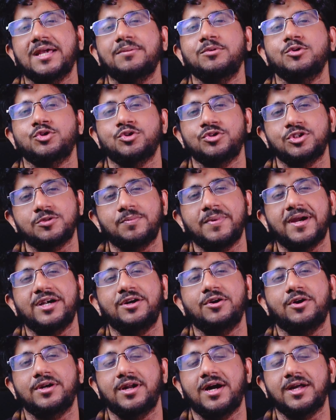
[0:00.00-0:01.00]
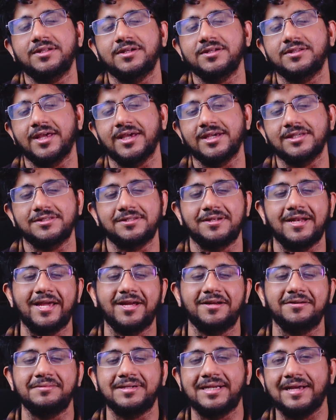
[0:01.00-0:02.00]
time, you should spend on other things
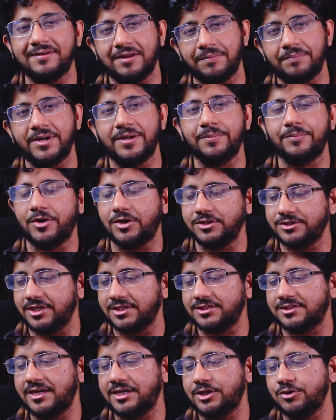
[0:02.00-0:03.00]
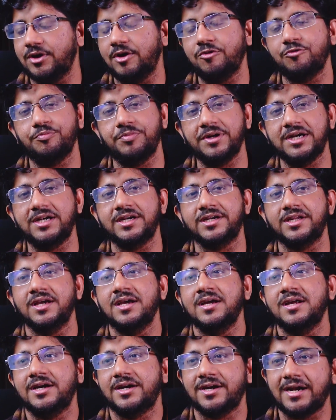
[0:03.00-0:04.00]
like development projects that you have built.
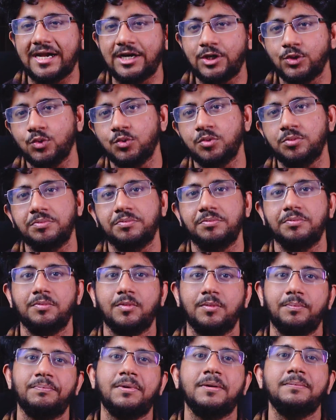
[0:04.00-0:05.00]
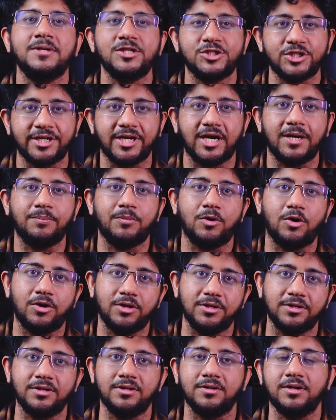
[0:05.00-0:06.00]
Try to publish it up
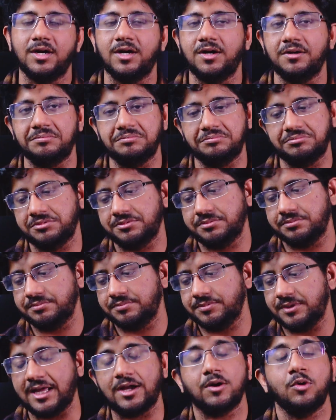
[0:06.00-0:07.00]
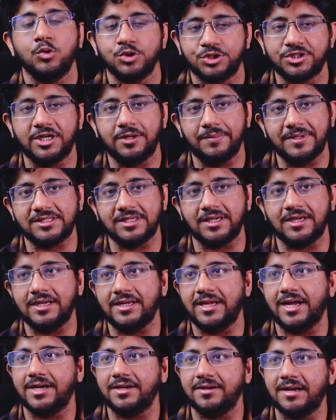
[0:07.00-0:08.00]
on like hosted
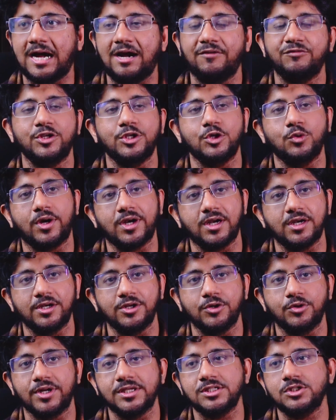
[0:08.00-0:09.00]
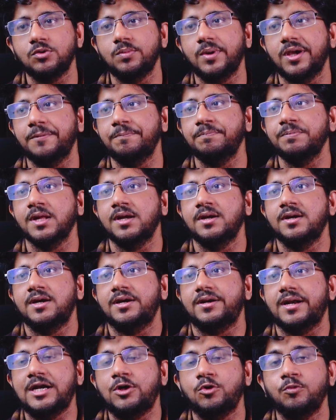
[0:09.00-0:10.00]
basically, and have the URL in your resume.
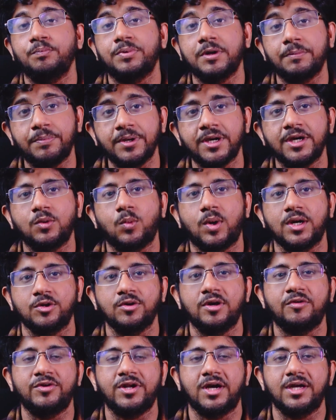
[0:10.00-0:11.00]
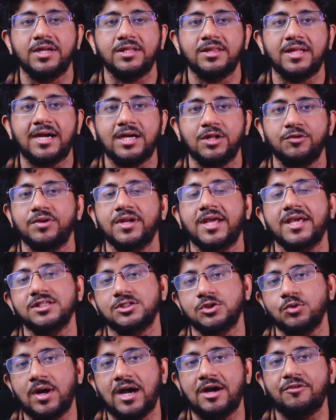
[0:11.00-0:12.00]
Try to prepare what you have done in that in
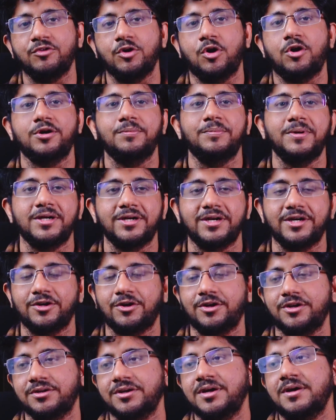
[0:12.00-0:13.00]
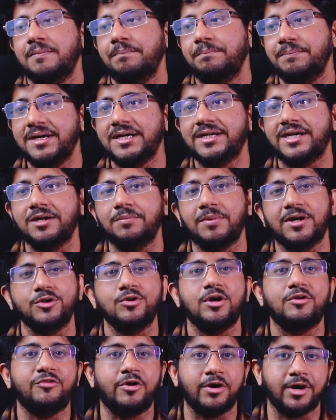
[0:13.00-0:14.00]
case you have not built it, or built it but
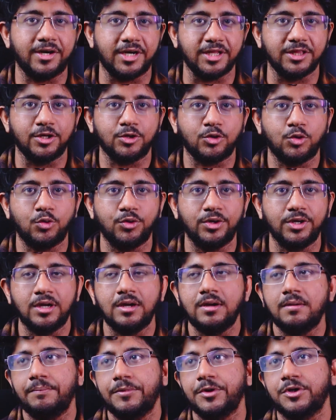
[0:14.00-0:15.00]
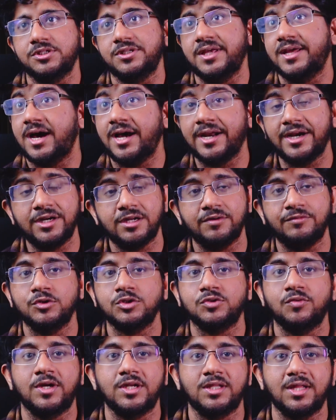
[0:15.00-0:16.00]
you have forgotten the code, because there are
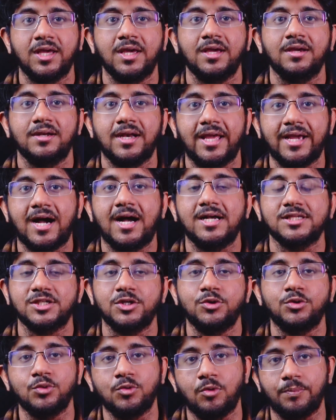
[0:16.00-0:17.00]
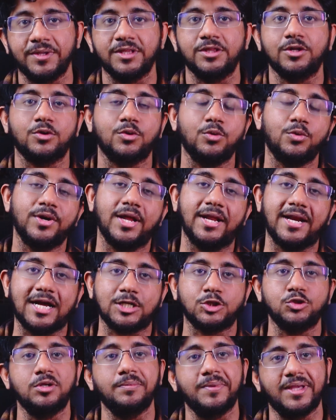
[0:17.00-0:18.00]
interviews where they like ask you to open the code and
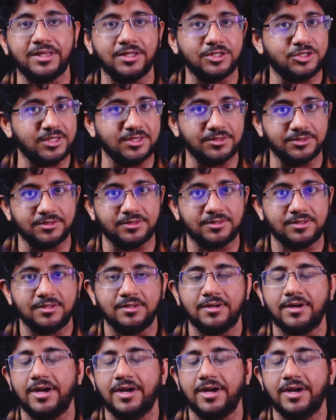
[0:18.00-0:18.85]
actually make the changes,